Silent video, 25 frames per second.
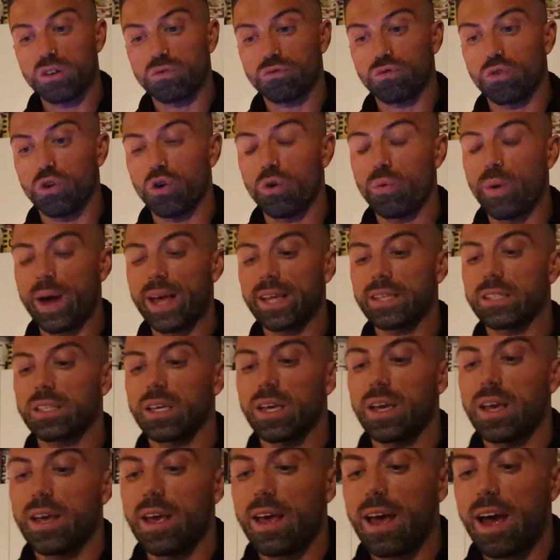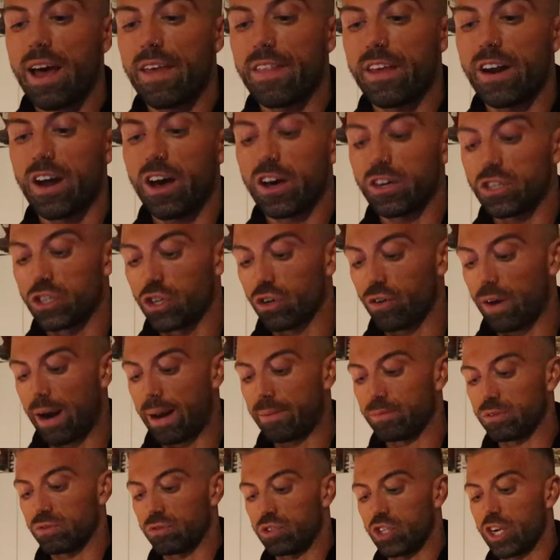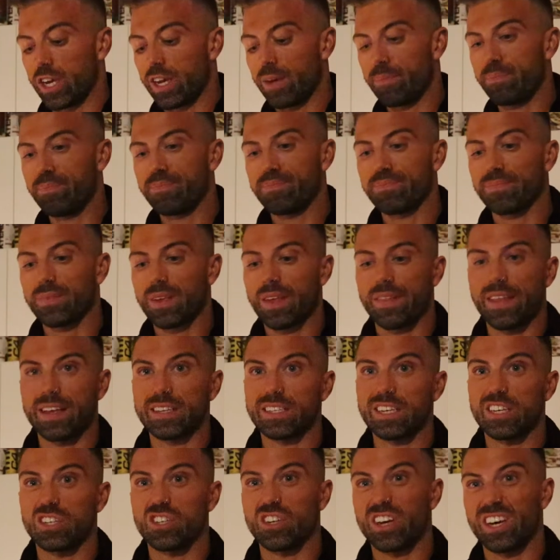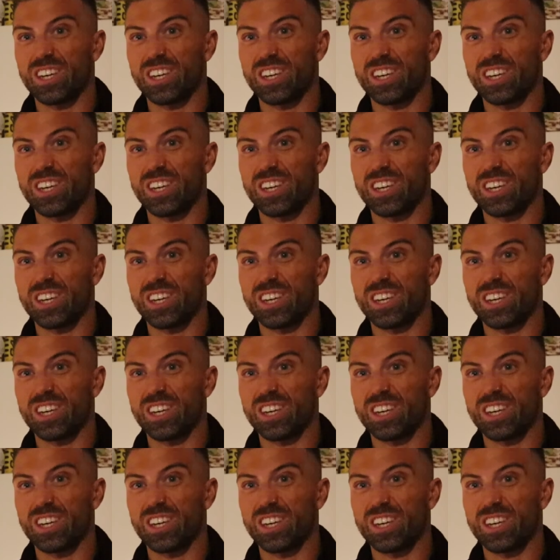raw weight, and then 100 grams of chicken, and that's it.